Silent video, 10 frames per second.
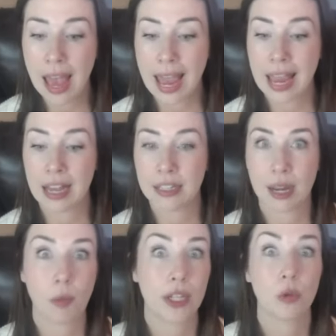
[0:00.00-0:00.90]
And
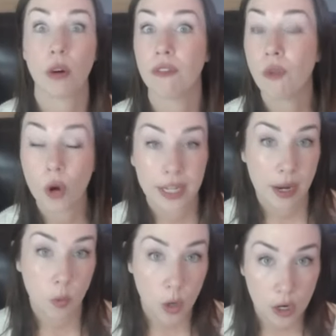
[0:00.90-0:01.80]
I went to a
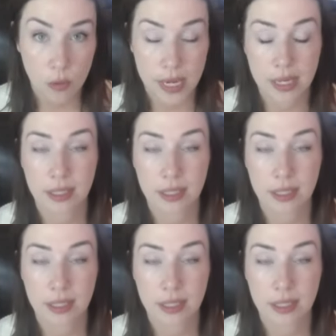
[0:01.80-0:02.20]
4-day work week.